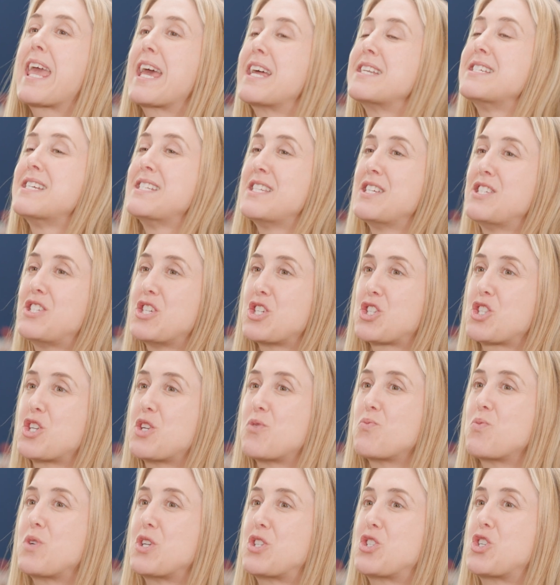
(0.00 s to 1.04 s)
and in
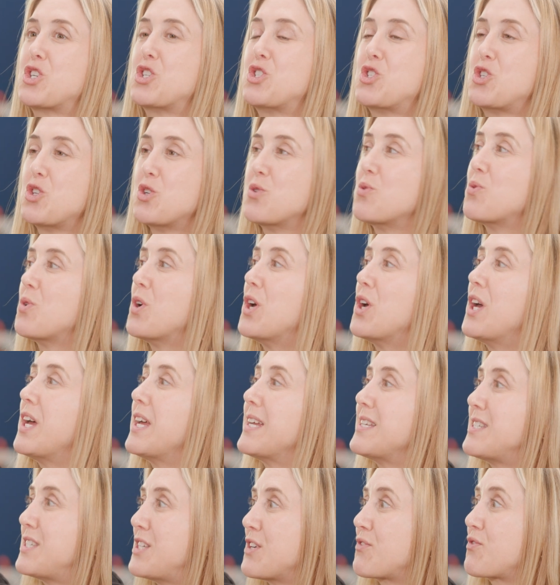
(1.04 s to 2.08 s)
addition, we should do
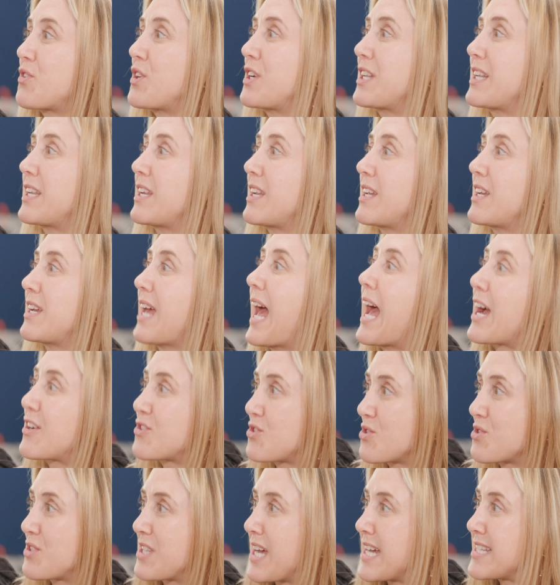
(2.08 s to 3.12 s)
different
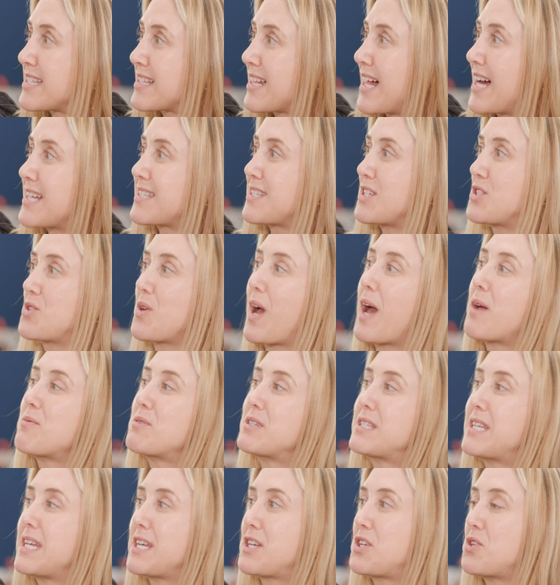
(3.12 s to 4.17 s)
exercise classes." So I
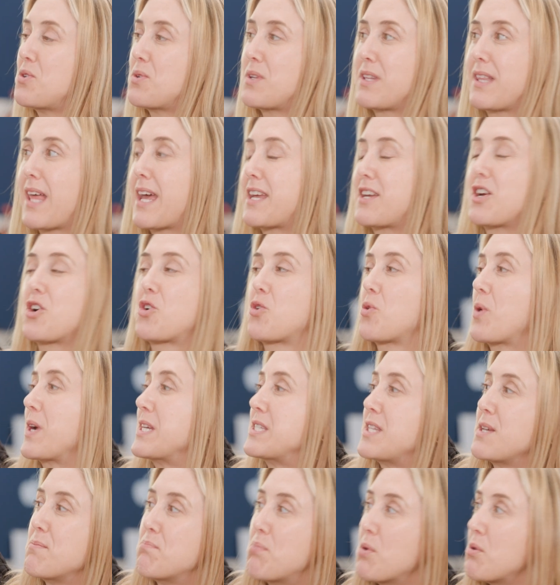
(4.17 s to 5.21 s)
would take you to like a
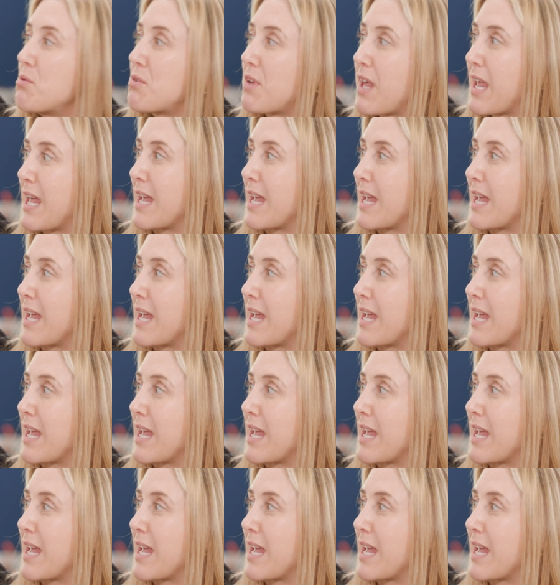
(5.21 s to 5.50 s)
crazy boot